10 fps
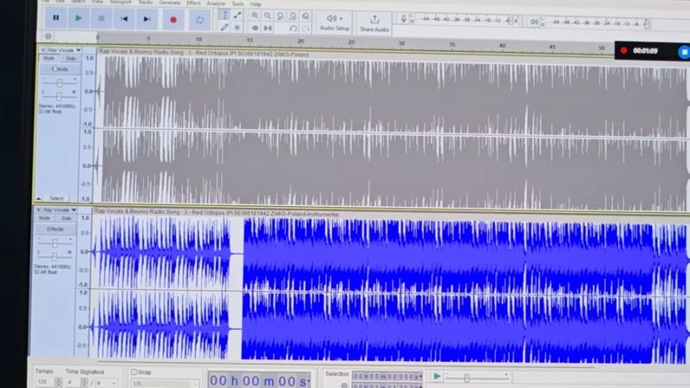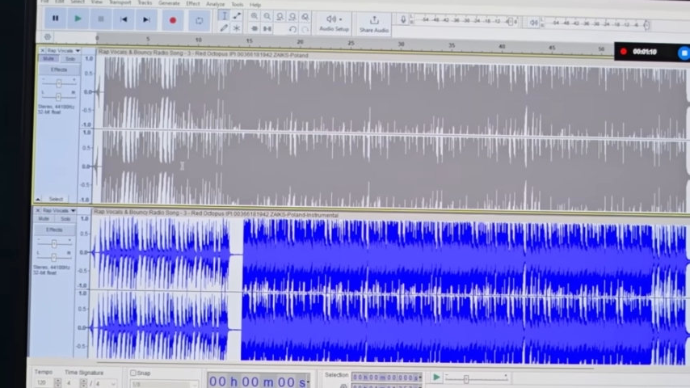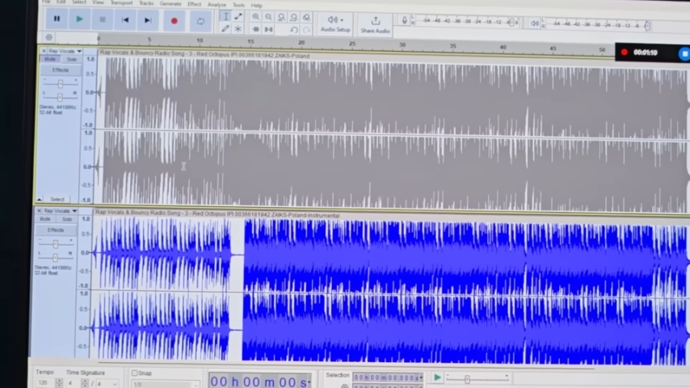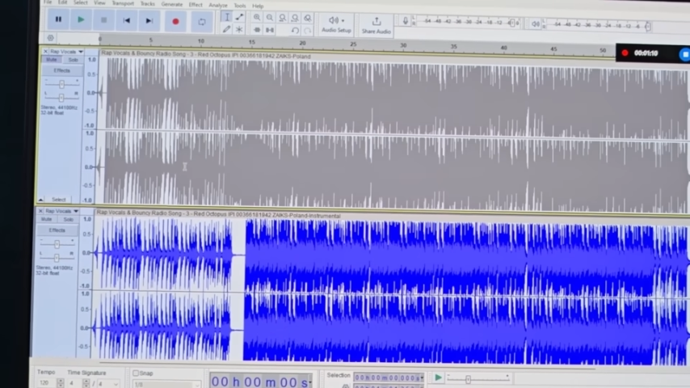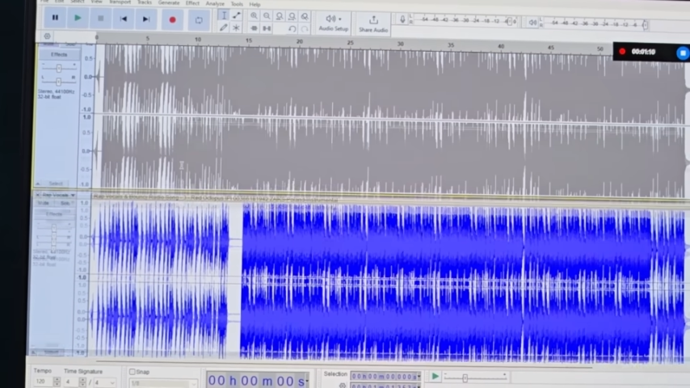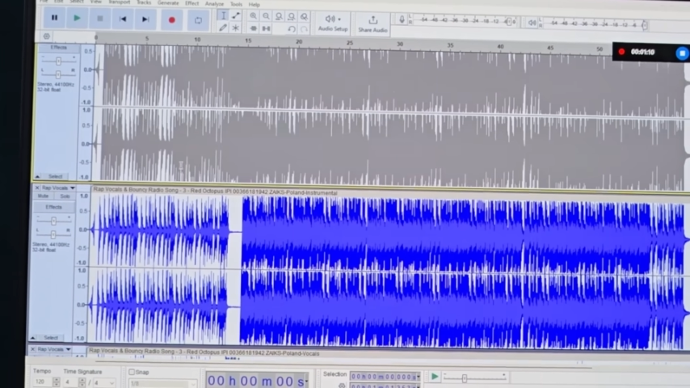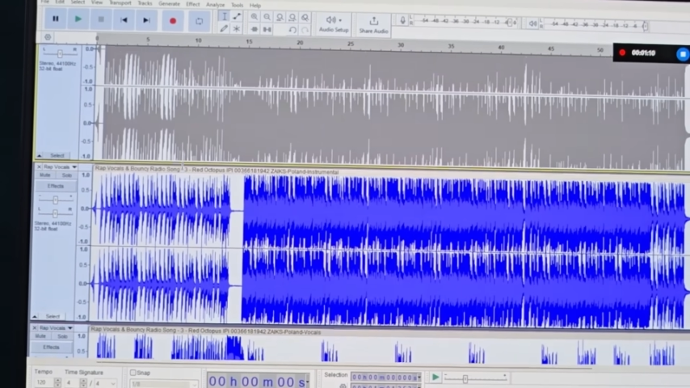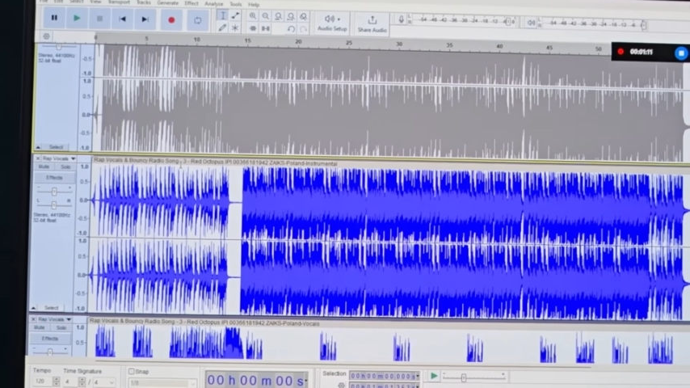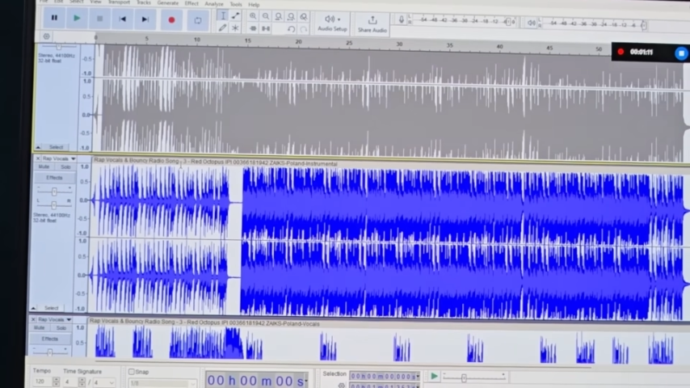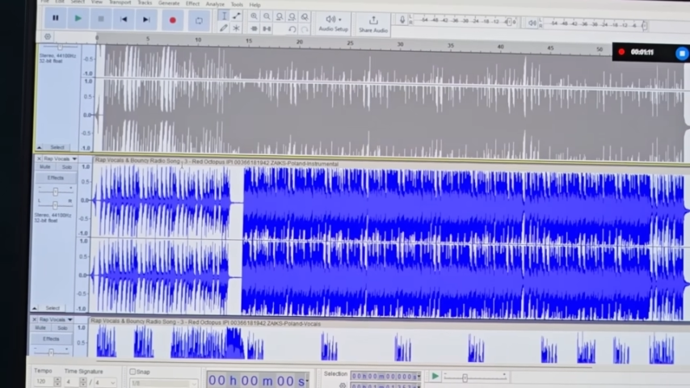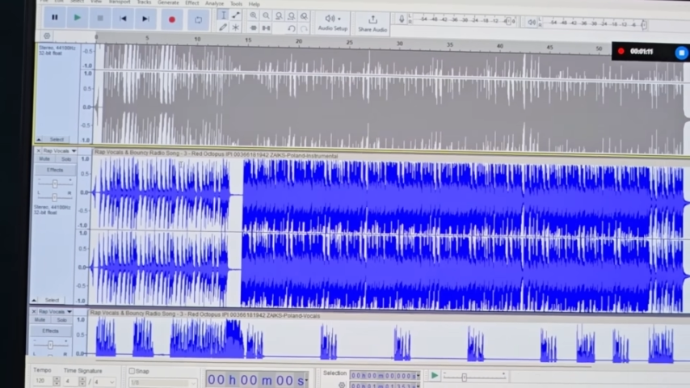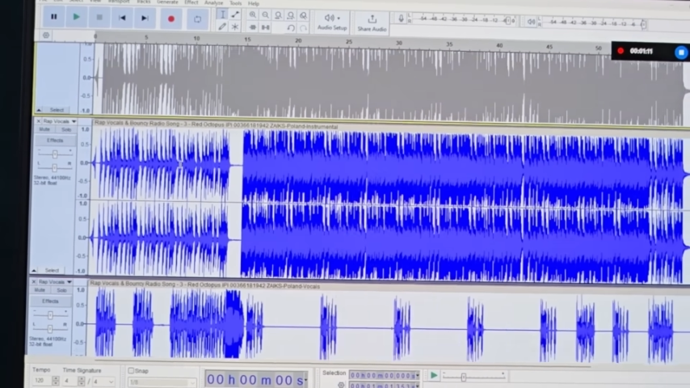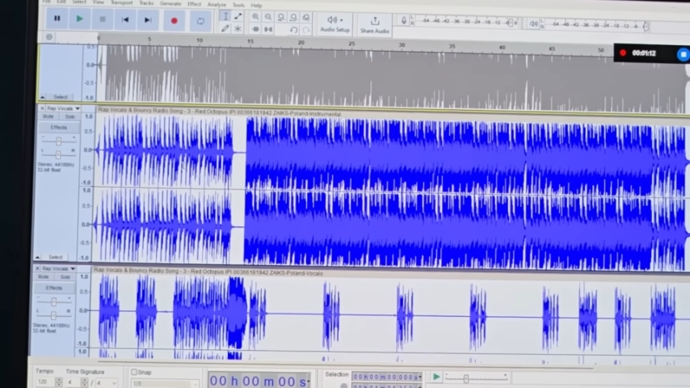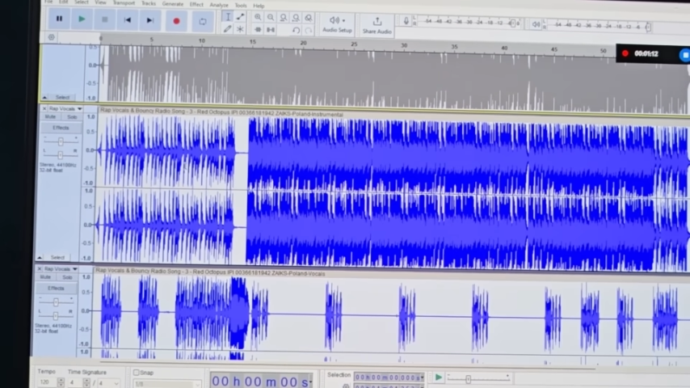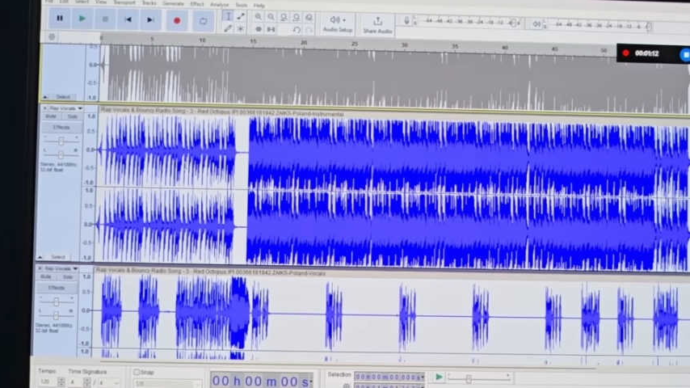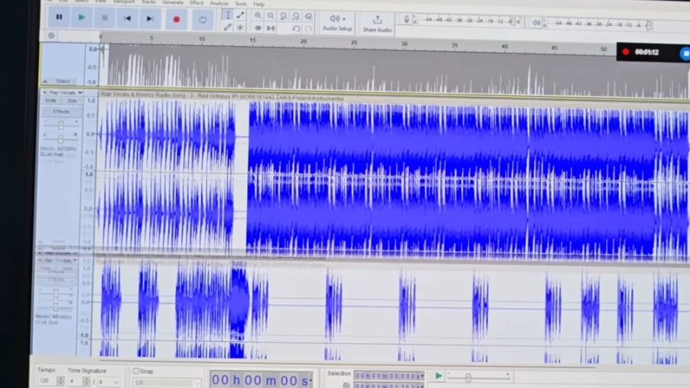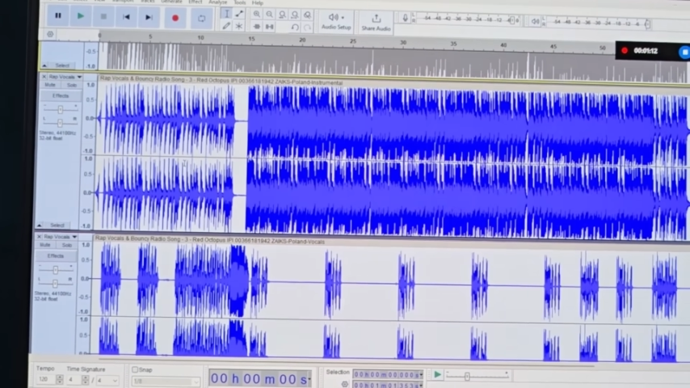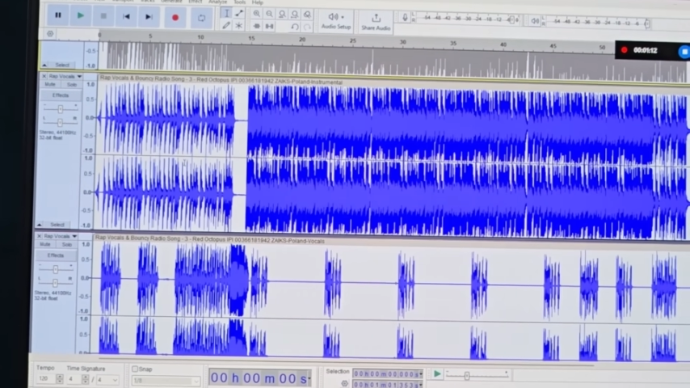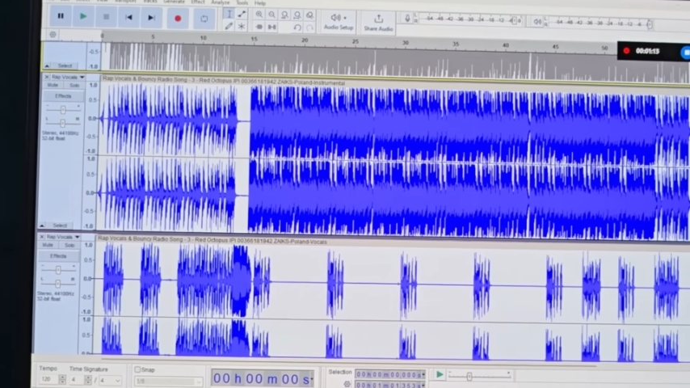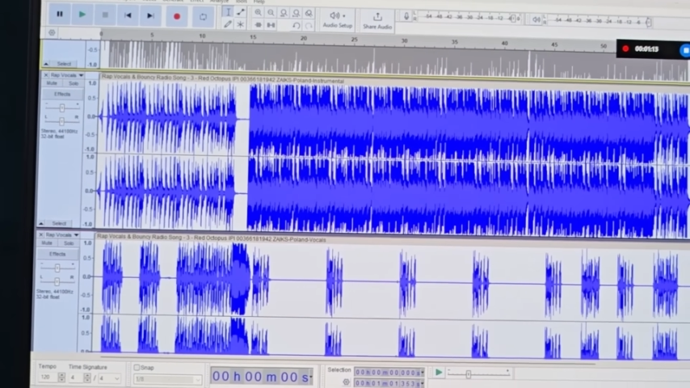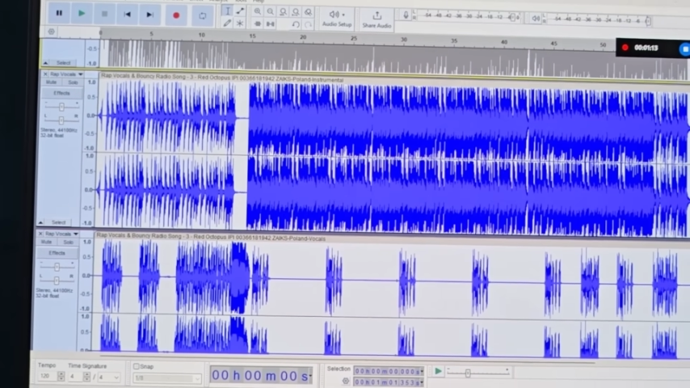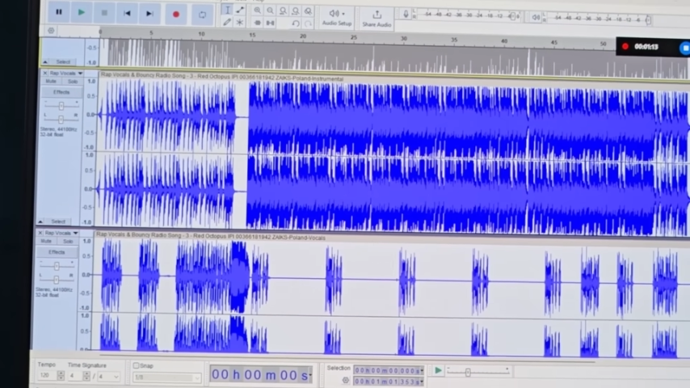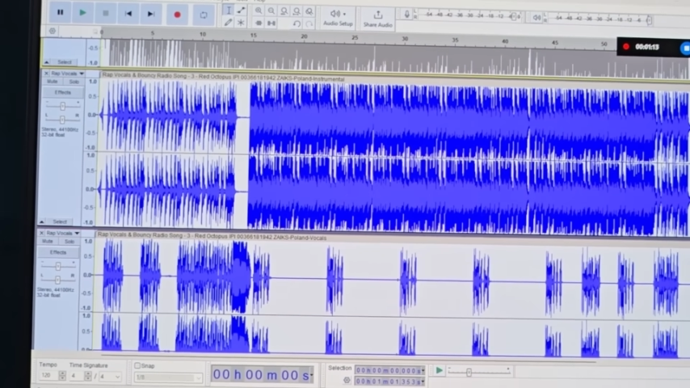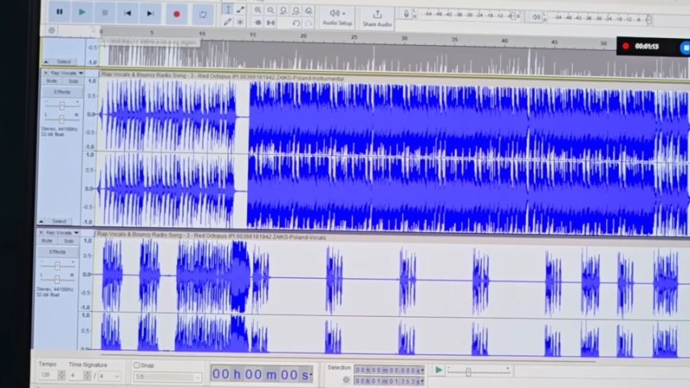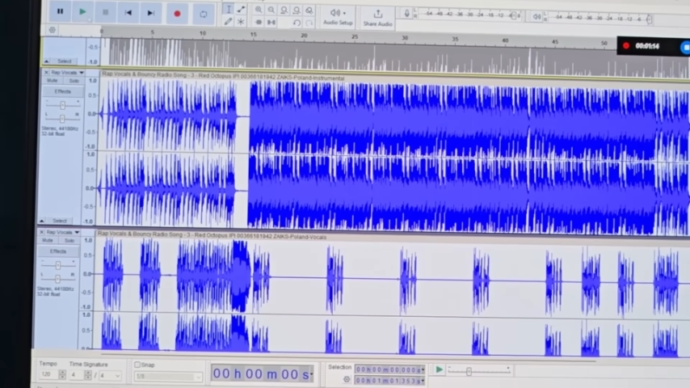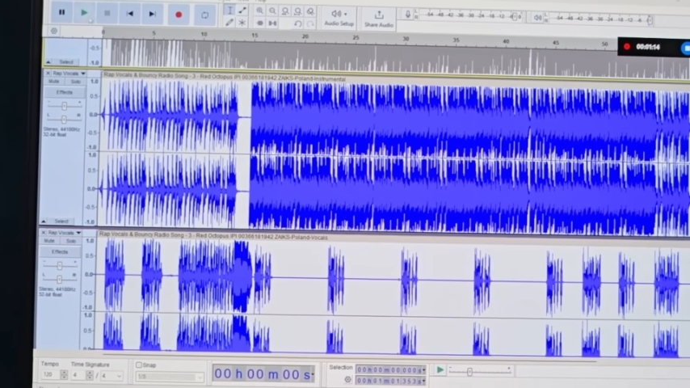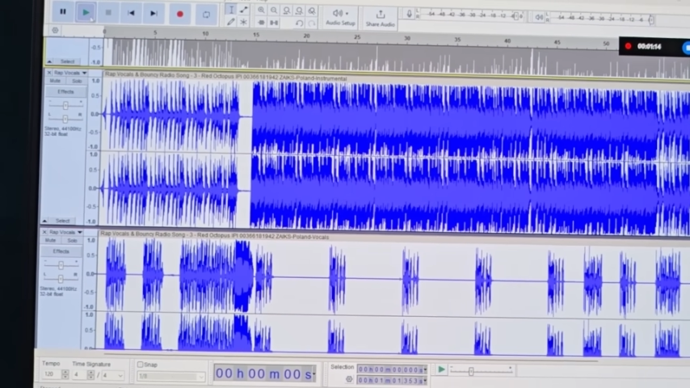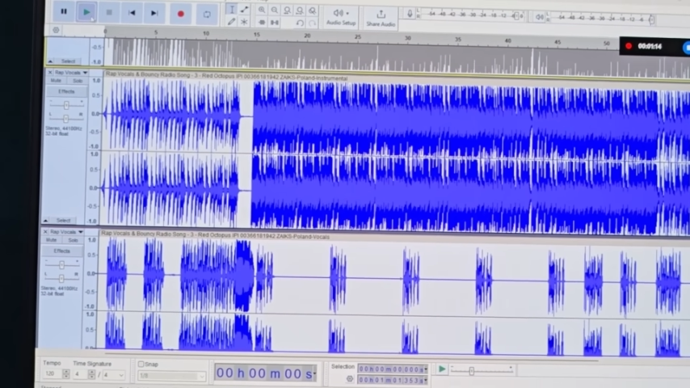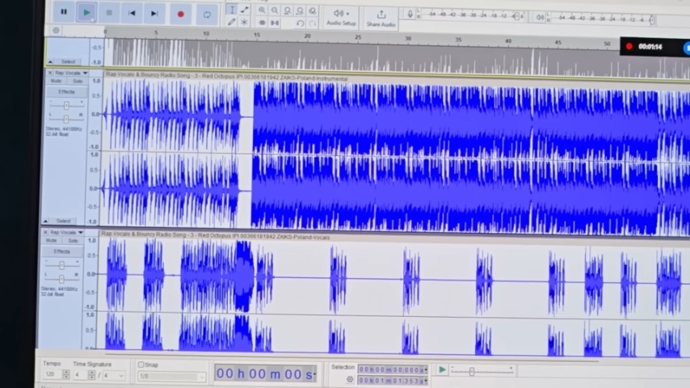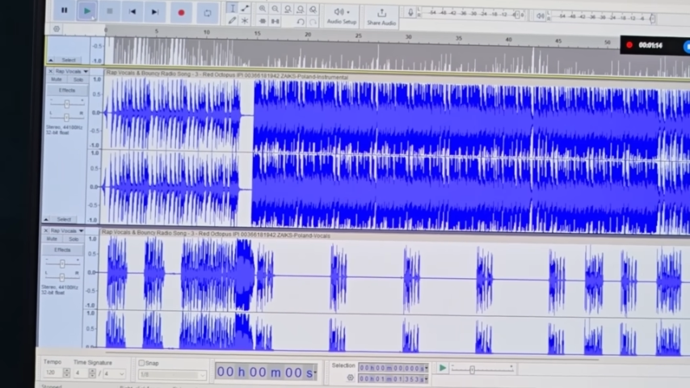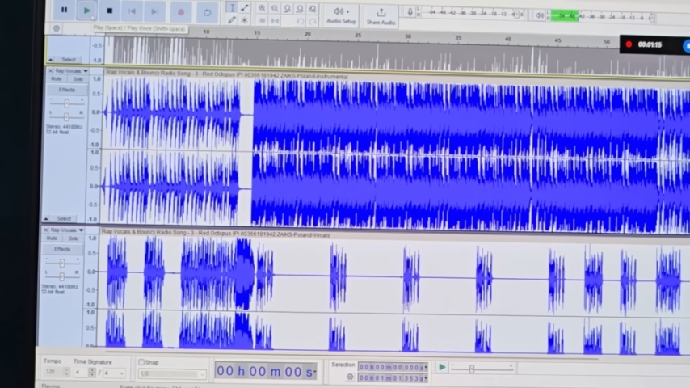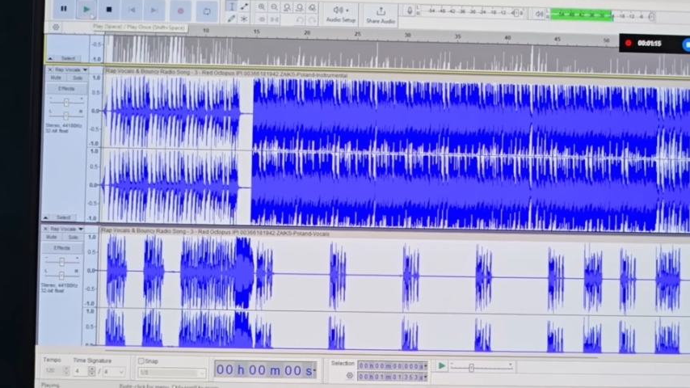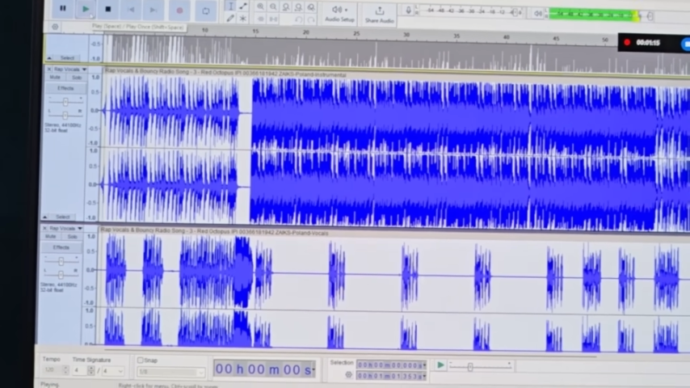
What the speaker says: No face is visible, so there are no lips to read.